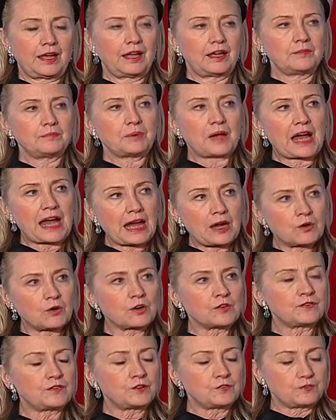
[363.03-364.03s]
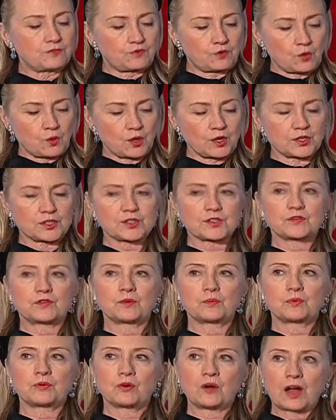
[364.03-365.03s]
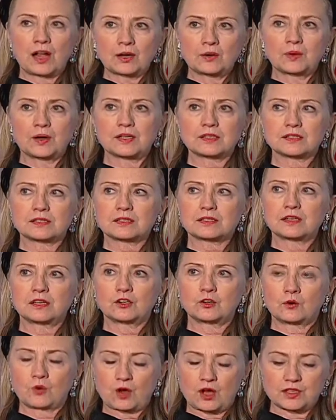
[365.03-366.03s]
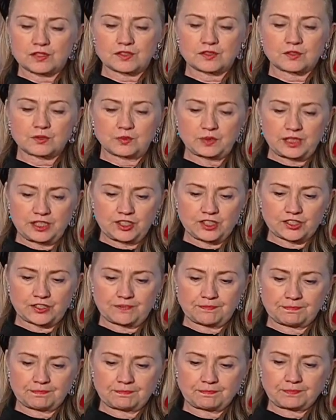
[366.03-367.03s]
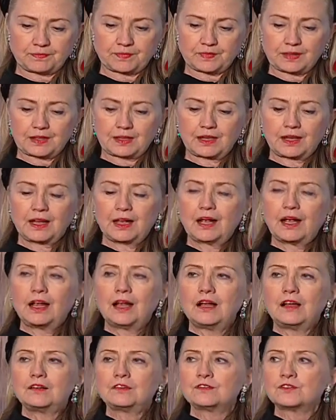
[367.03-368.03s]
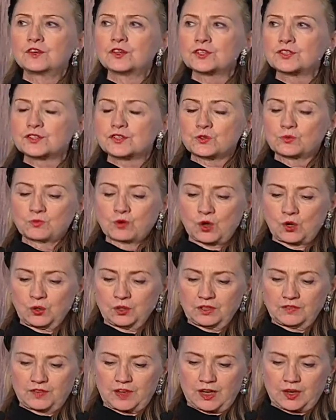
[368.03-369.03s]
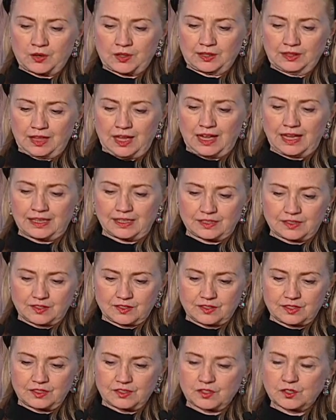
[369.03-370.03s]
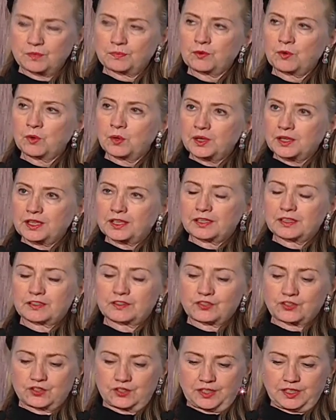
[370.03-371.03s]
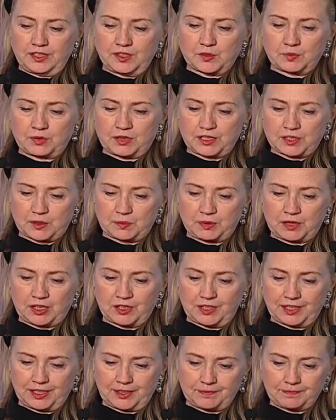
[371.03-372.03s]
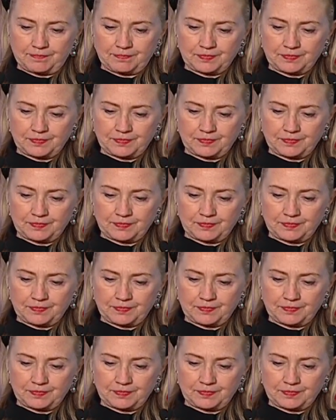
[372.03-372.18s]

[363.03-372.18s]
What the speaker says: a powerful force for progress across the region. First, the role of our alliance in supporting Turkey's prosperity.